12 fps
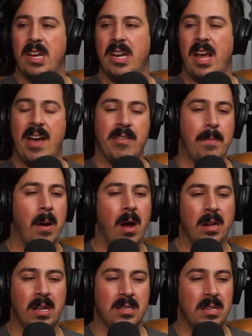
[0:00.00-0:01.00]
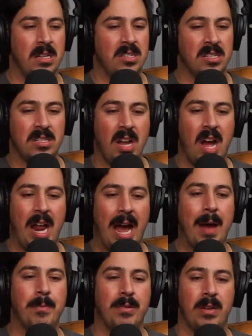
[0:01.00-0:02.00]
And I have a podcast and it's just not
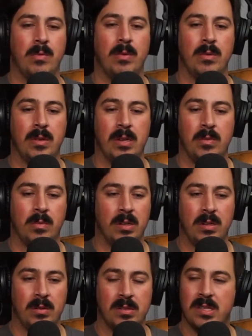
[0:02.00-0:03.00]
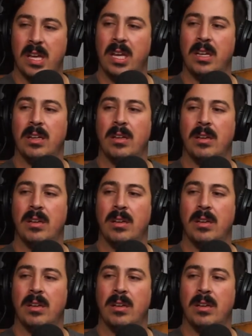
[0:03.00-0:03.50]
happening. Then what do you say?